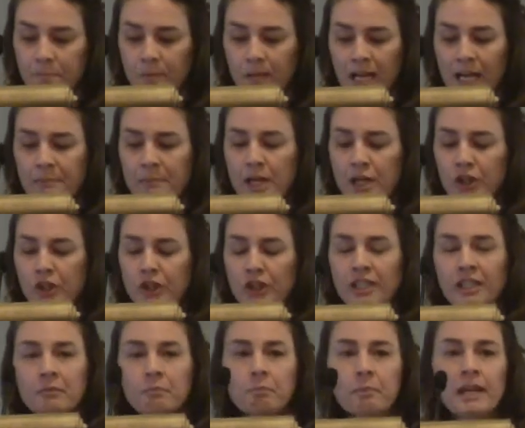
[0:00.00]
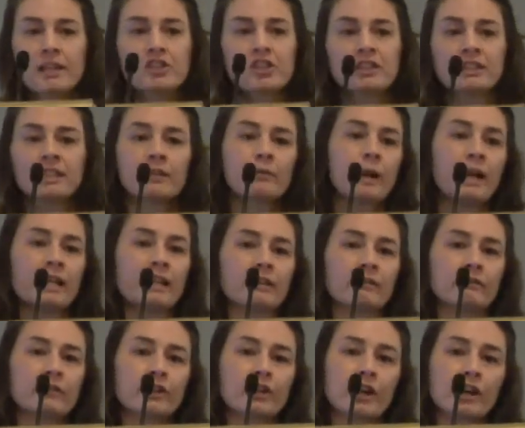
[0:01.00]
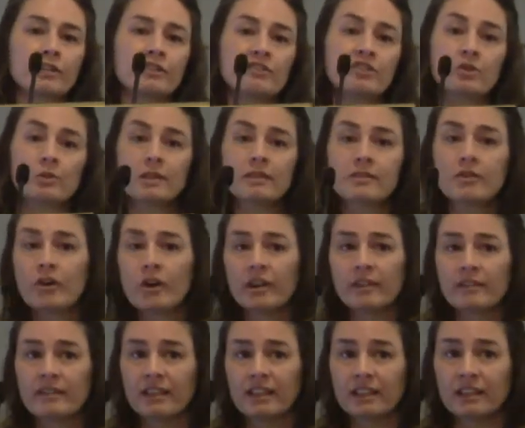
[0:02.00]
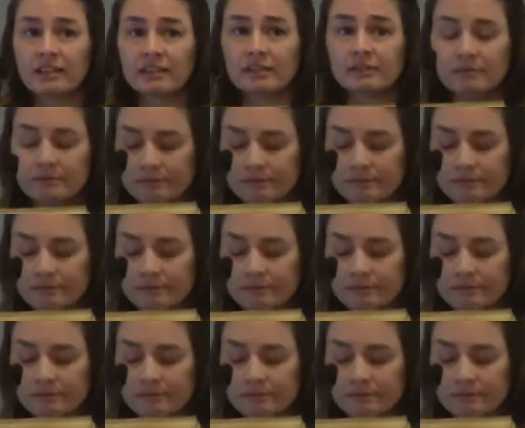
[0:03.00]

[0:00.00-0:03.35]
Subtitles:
I'm not good at patiently waiting for God to do his God thing.